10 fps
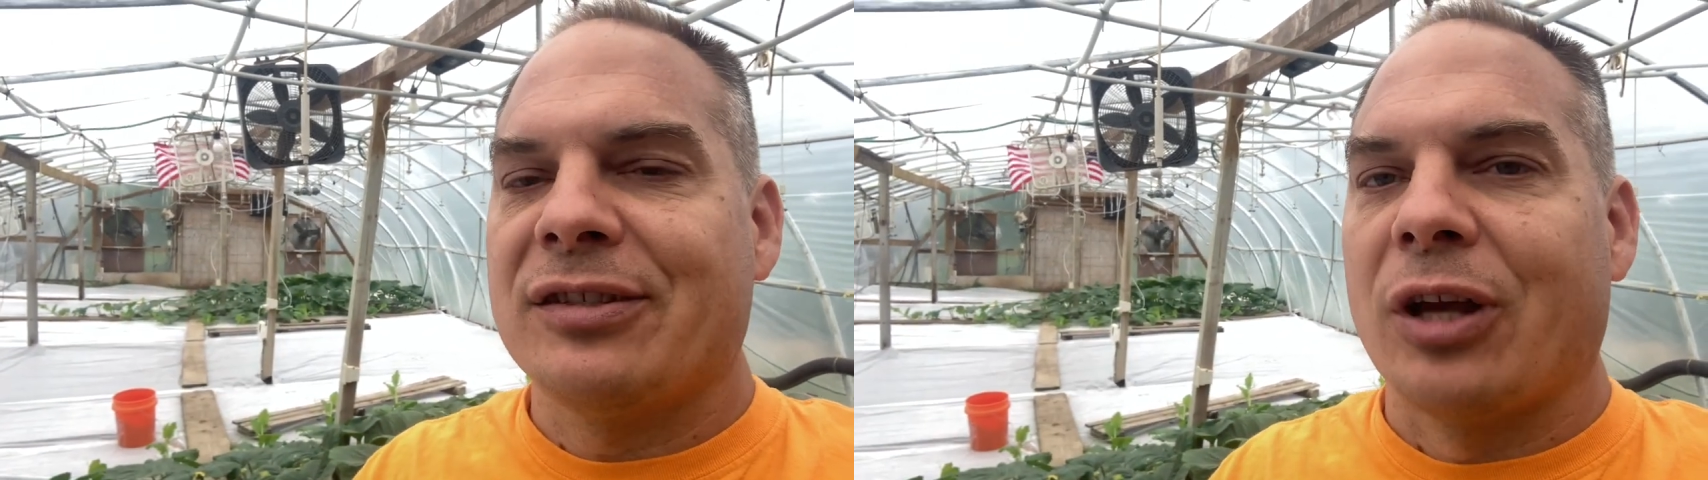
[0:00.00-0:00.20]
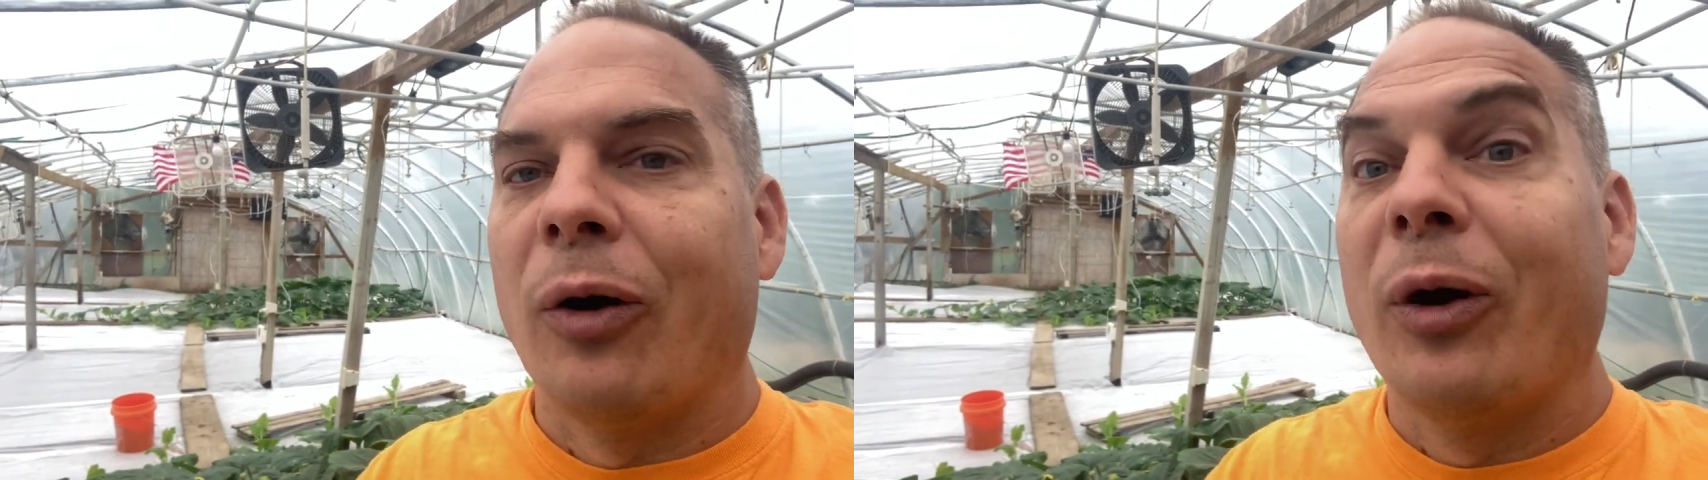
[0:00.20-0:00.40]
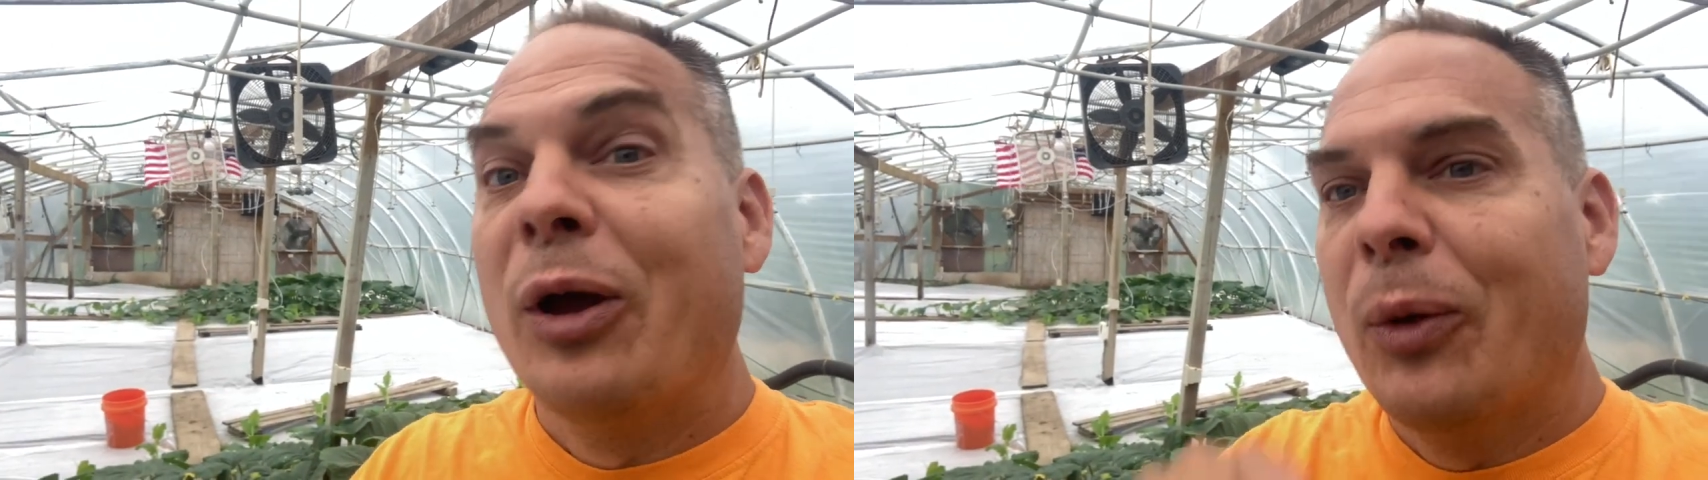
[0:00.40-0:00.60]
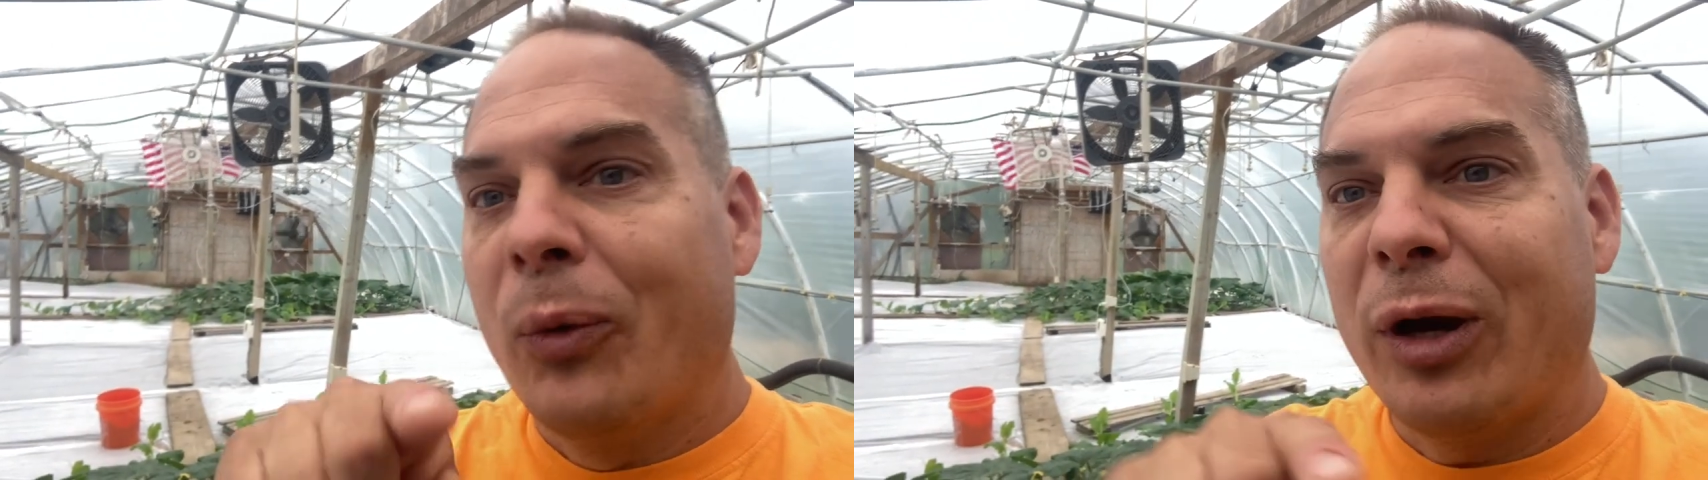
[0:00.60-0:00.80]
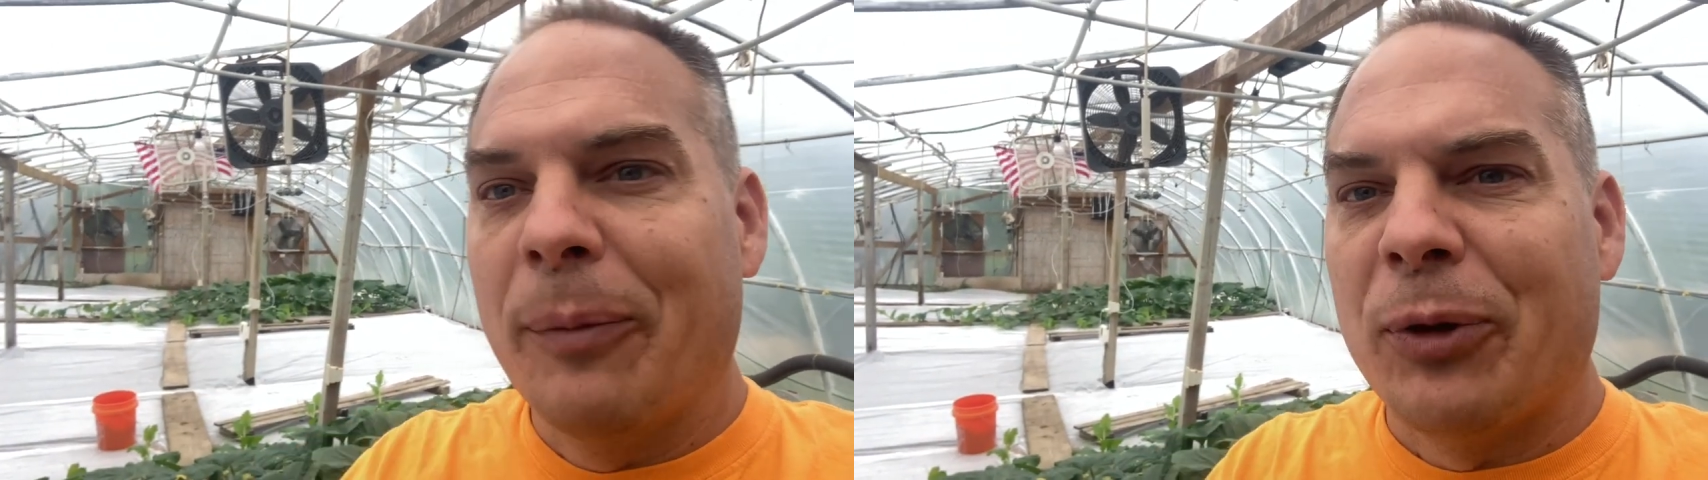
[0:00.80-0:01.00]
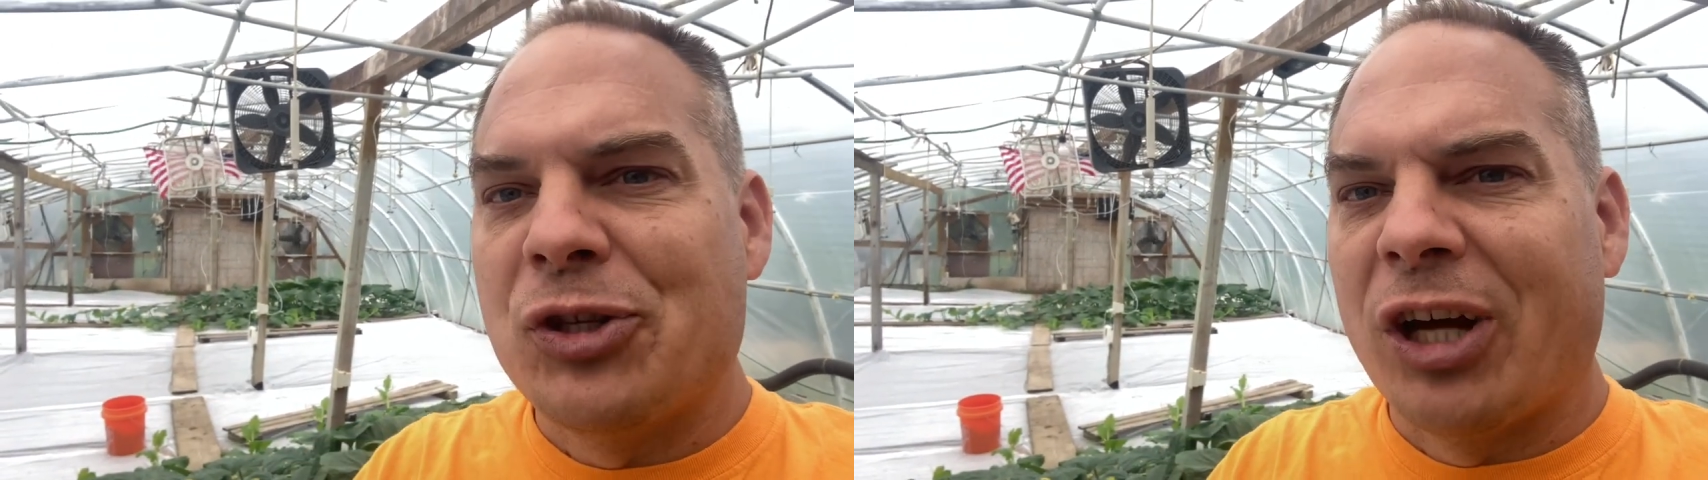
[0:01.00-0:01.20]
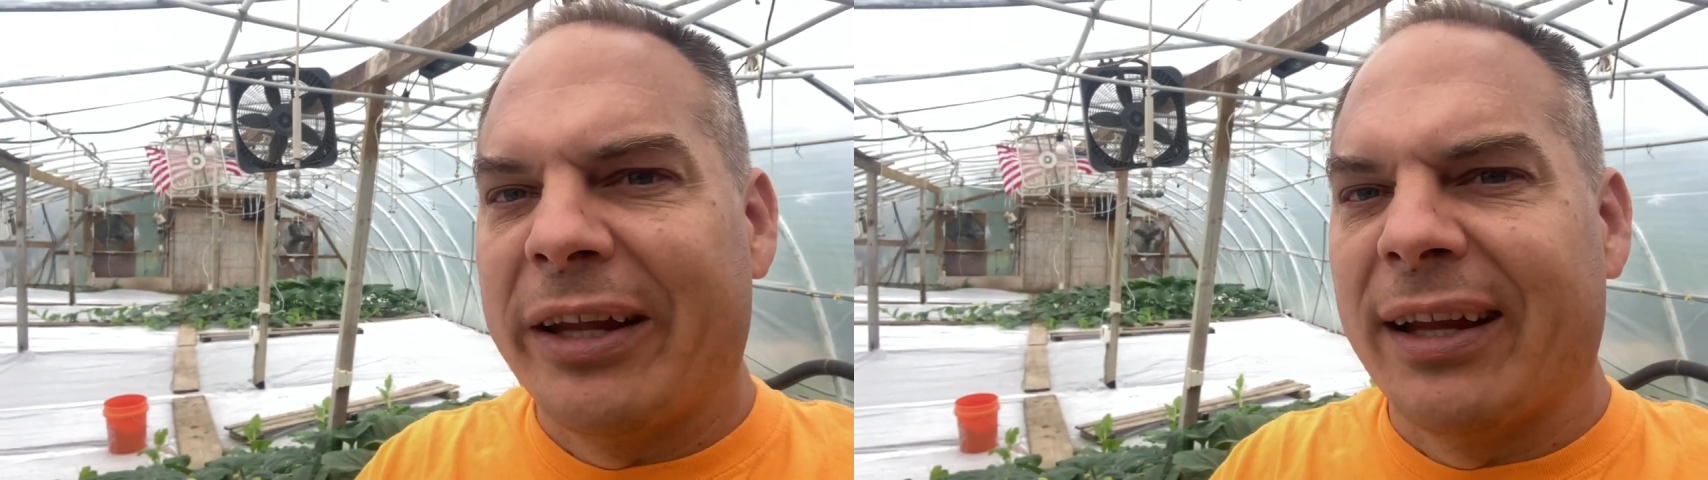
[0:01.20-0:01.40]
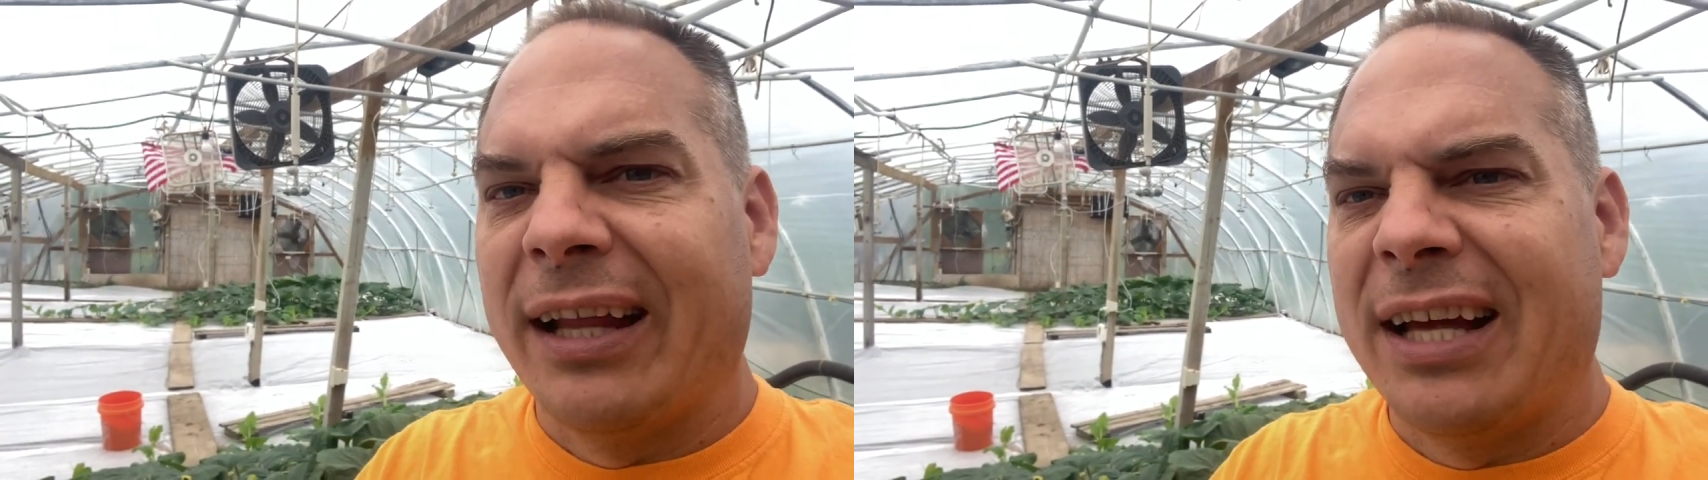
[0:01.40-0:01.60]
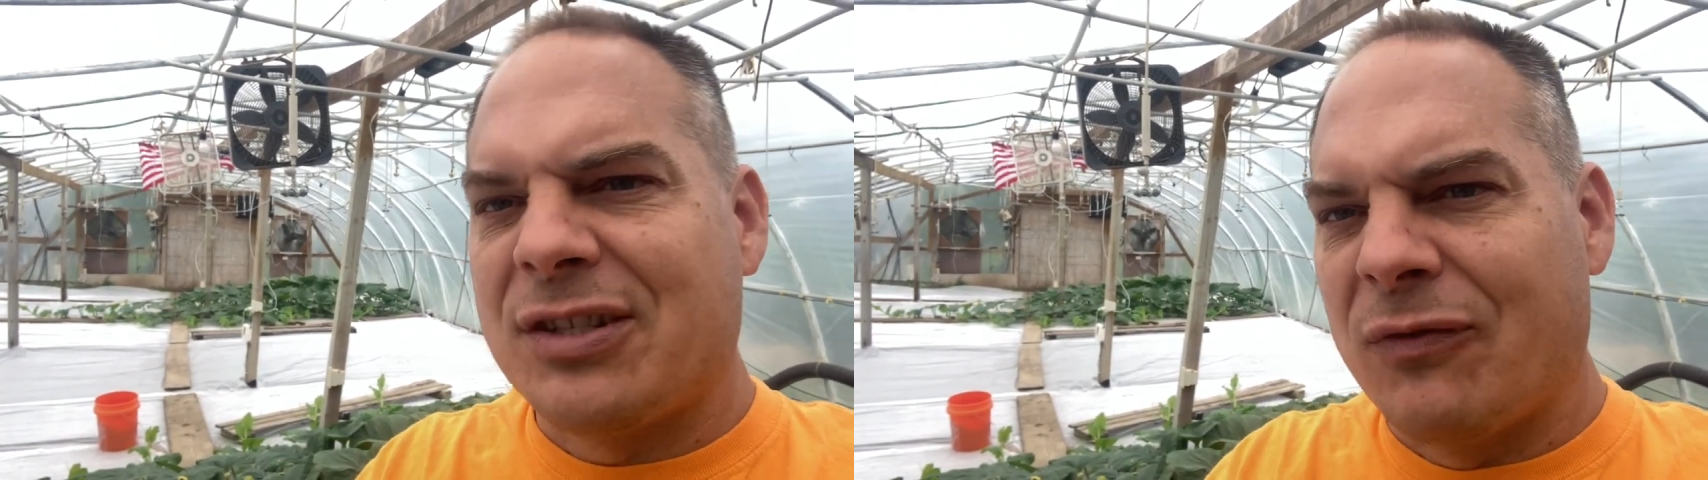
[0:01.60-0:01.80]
So we're going to put you on the list.